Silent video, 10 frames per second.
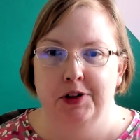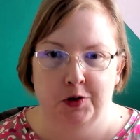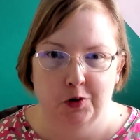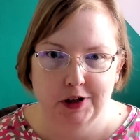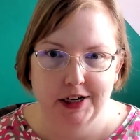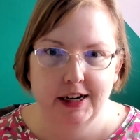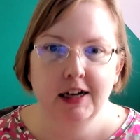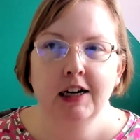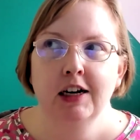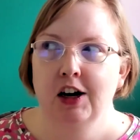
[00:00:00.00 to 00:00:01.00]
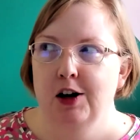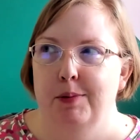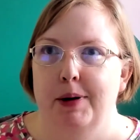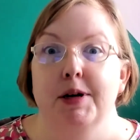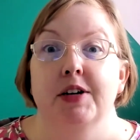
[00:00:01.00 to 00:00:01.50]
a story,
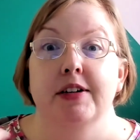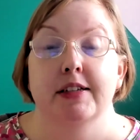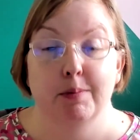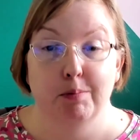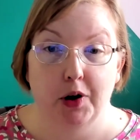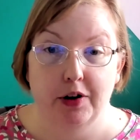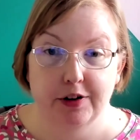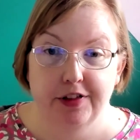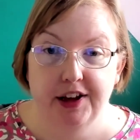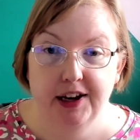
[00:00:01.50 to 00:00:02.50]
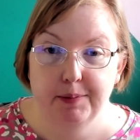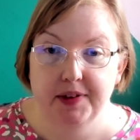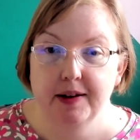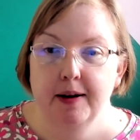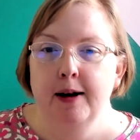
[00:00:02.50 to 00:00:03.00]
maybe into some broader themes.